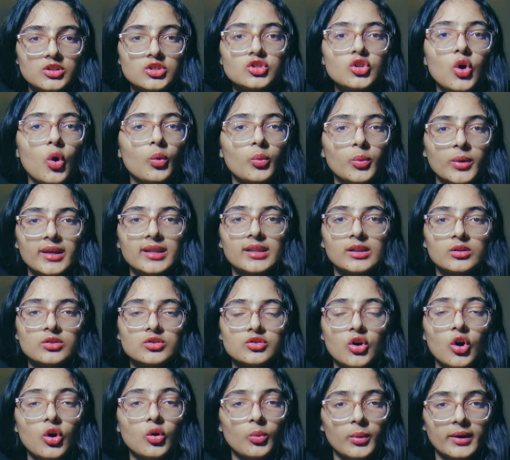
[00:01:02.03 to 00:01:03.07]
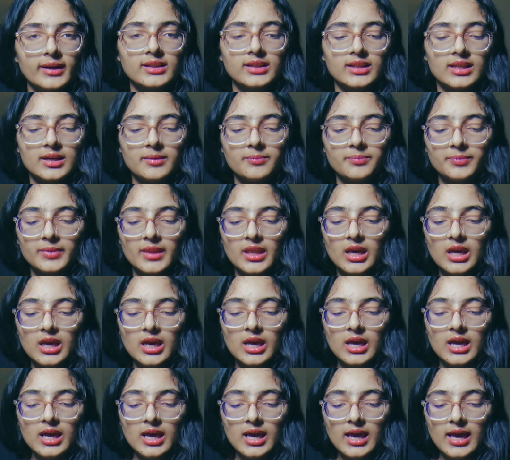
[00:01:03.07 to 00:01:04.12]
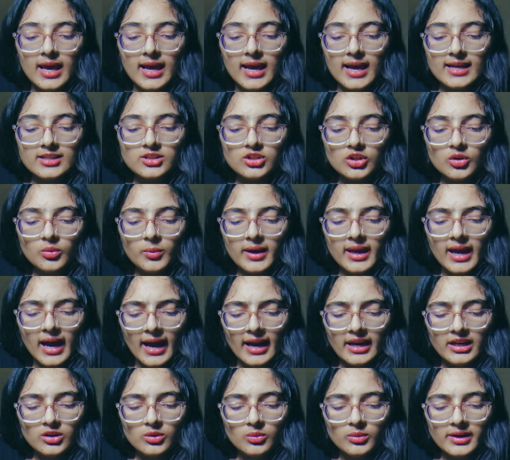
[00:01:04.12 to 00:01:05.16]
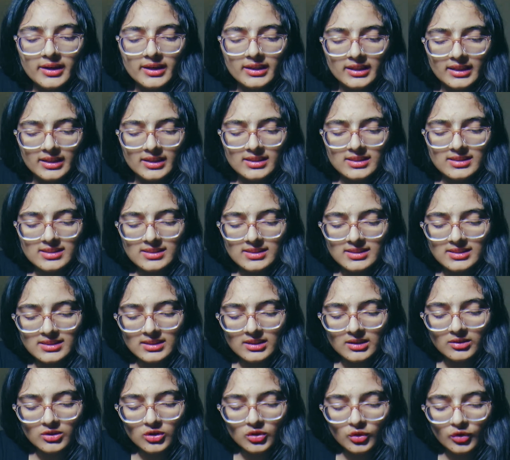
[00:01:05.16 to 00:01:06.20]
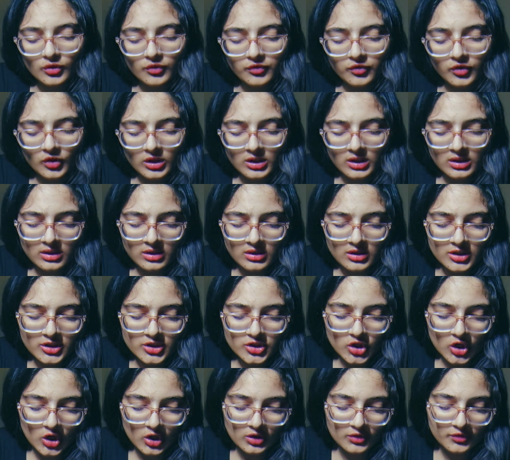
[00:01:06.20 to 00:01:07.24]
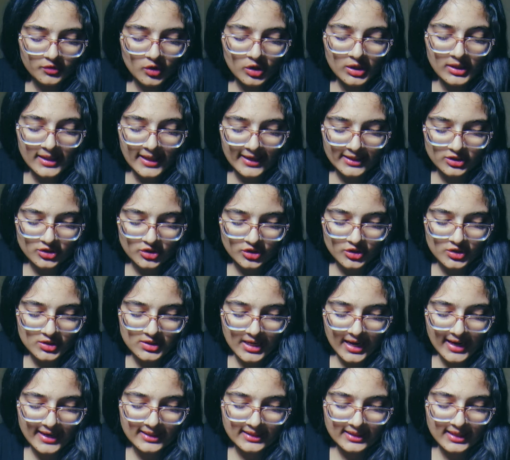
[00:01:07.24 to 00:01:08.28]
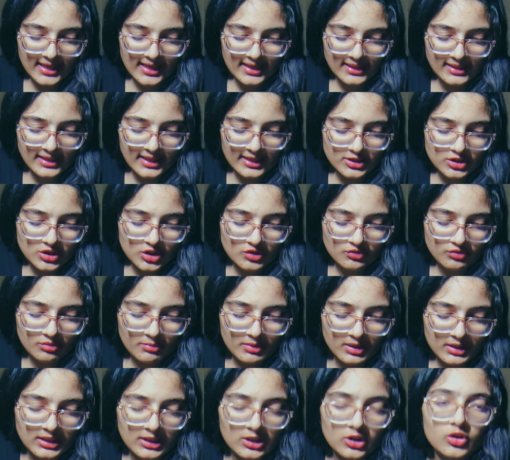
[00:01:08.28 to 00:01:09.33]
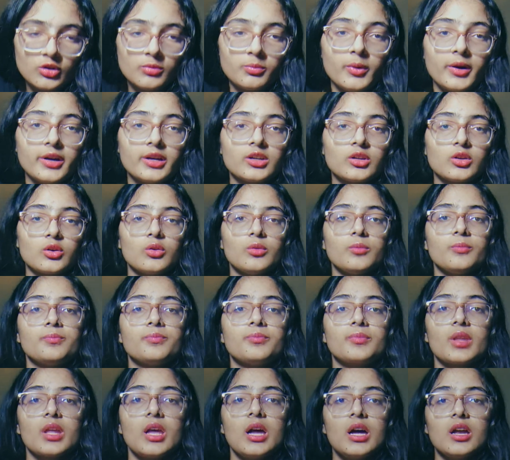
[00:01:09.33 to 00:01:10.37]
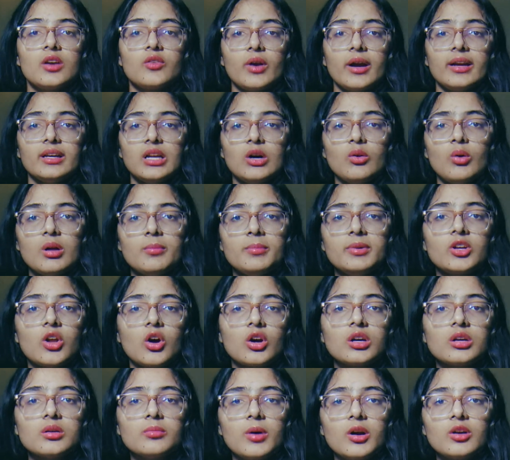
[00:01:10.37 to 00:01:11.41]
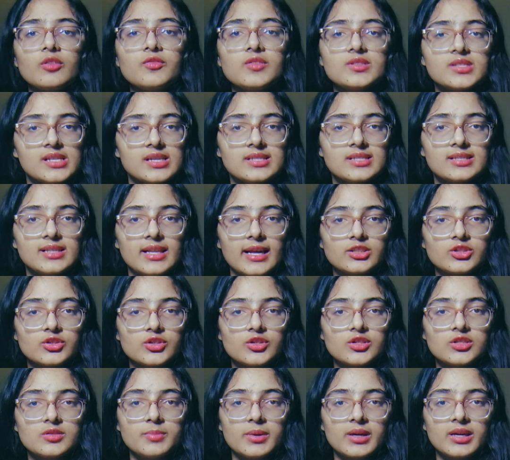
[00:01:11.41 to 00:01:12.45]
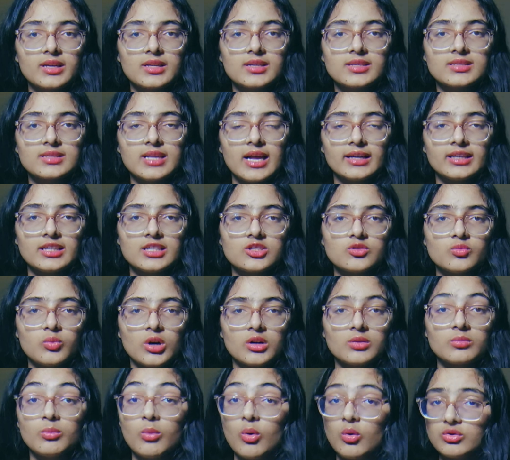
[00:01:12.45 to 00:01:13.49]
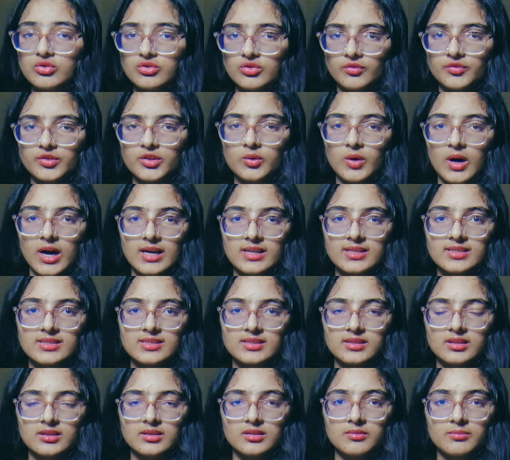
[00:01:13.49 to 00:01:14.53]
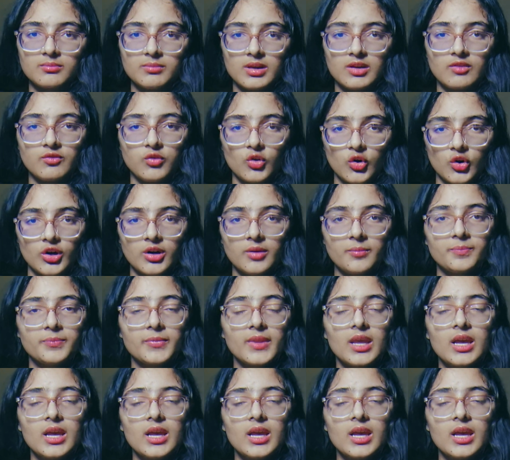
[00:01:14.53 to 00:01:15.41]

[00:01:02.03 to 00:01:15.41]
so quickly? And so the way I do it is through full lectures. I take lectures from 18 2.0. Right now I'll be talking about physics lectures because that is what most of you asked me for.